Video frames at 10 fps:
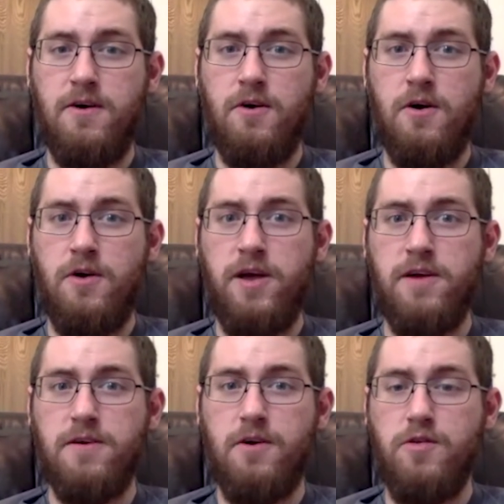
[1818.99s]
are
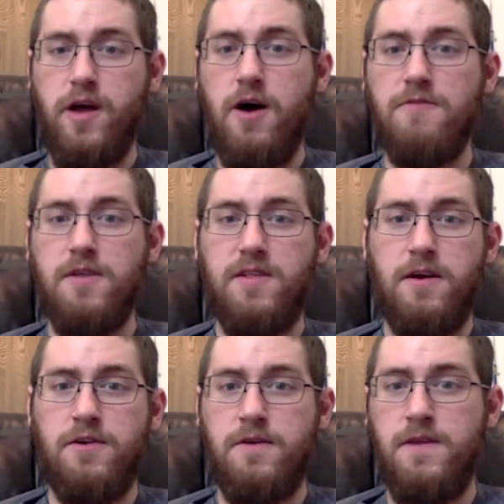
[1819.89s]
earning early offers
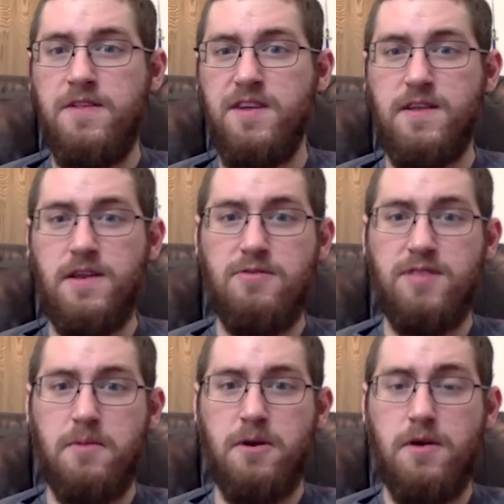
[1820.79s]
here during their 16 year
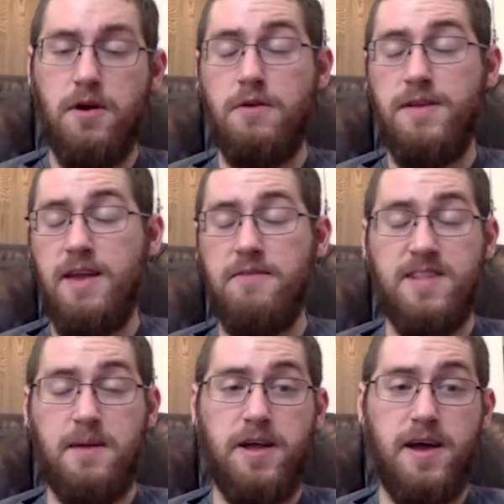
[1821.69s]
summer, or not even
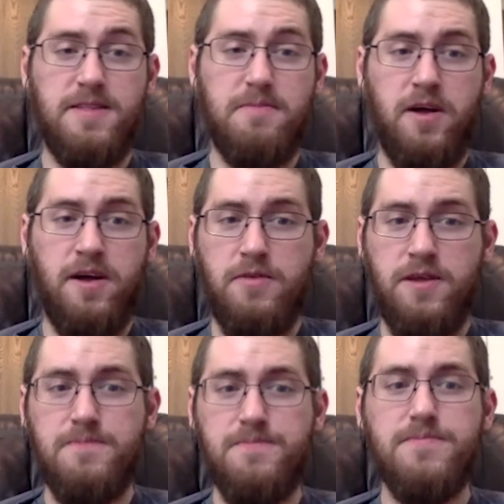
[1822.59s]
summer yet, spring only.